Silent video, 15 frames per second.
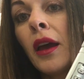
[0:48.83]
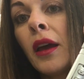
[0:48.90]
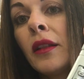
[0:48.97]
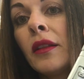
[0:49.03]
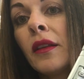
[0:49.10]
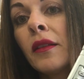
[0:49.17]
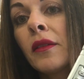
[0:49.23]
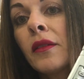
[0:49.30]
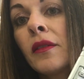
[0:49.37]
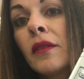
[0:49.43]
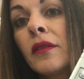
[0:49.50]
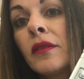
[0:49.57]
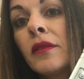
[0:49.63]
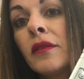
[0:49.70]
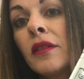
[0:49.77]
and this
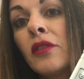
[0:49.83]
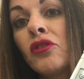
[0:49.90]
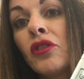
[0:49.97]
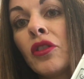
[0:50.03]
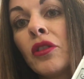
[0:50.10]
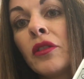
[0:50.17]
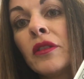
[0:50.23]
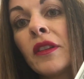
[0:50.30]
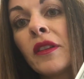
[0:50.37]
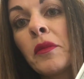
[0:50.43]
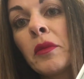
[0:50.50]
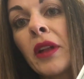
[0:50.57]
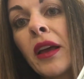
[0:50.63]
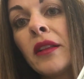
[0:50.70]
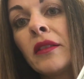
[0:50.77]
digital
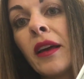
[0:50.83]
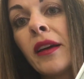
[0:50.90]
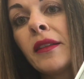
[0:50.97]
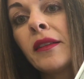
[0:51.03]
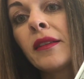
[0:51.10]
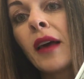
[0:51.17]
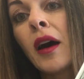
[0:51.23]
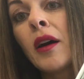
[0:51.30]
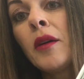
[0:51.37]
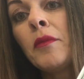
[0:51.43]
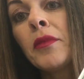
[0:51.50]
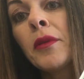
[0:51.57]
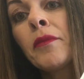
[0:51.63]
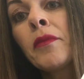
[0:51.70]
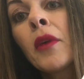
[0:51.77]
display lights up.
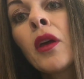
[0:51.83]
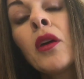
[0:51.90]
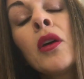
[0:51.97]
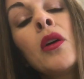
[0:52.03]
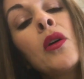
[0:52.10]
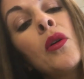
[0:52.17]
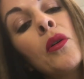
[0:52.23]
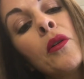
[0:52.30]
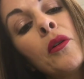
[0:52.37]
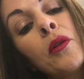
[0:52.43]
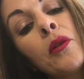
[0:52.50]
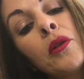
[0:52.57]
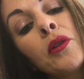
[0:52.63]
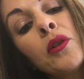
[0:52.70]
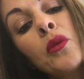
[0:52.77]

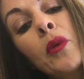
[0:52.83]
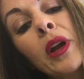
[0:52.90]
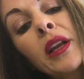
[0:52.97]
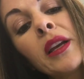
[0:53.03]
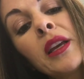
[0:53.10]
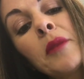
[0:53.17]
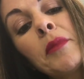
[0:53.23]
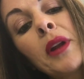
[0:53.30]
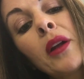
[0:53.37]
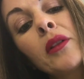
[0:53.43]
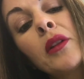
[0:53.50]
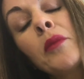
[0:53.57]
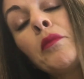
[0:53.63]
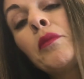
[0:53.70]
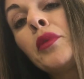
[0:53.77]
You want to keep it
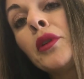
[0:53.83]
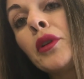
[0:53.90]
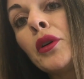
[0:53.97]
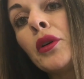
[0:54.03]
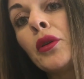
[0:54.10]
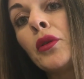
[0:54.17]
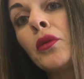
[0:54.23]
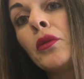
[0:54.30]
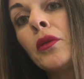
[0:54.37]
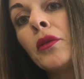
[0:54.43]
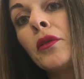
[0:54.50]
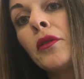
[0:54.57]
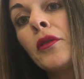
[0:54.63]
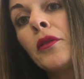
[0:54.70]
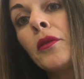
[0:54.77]
on the blue.
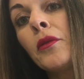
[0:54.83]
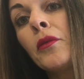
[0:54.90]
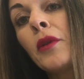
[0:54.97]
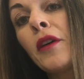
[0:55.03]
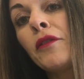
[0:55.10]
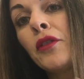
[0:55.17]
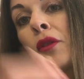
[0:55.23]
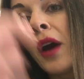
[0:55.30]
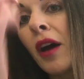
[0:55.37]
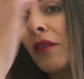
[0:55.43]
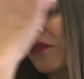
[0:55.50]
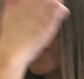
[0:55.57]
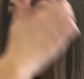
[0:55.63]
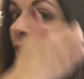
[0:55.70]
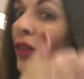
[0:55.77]
If you
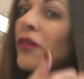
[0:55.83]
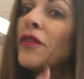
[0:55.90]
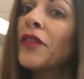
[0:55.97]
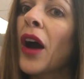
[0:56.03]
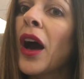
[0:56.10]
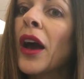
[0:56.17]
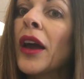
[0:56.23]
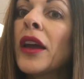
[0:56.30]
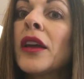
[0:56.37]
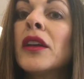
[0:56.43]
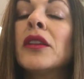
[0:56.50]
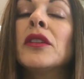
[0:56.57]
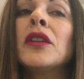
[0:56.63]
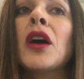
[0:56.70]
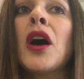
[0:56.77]
have like
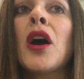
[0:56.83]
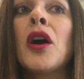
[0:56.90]
fine